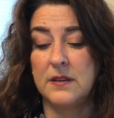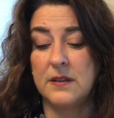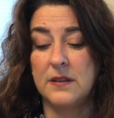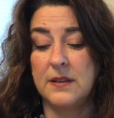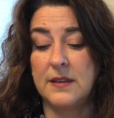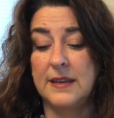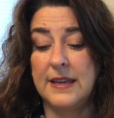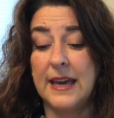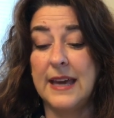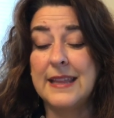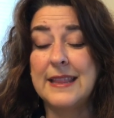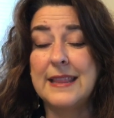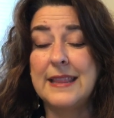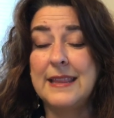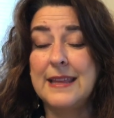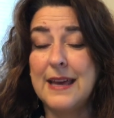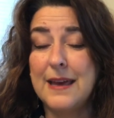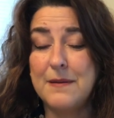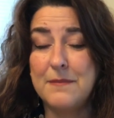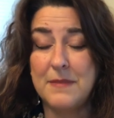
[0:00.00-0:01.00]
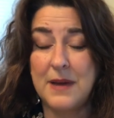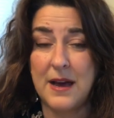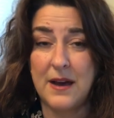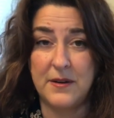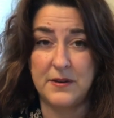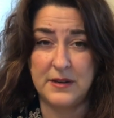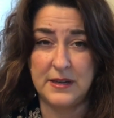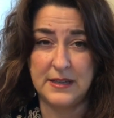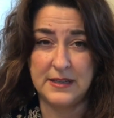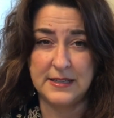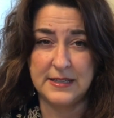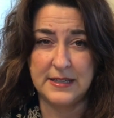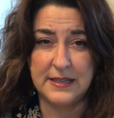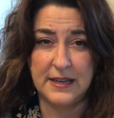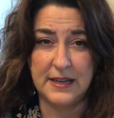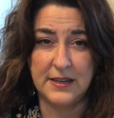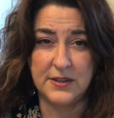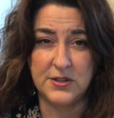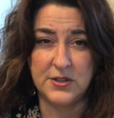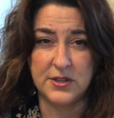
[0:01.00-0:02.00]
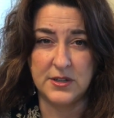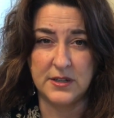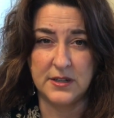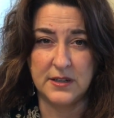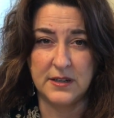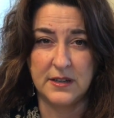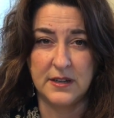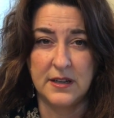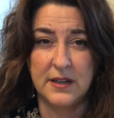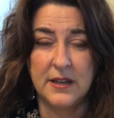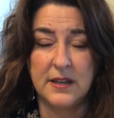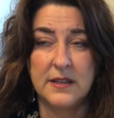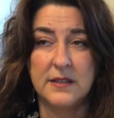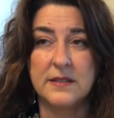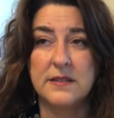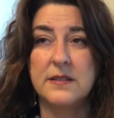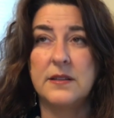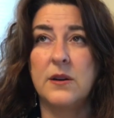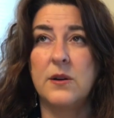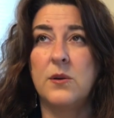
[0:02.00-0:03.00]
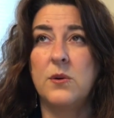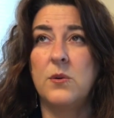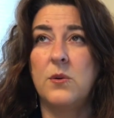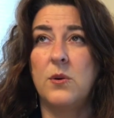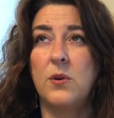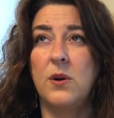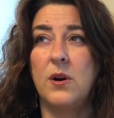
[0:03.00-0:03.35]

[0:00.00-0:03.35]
get them out into nature. So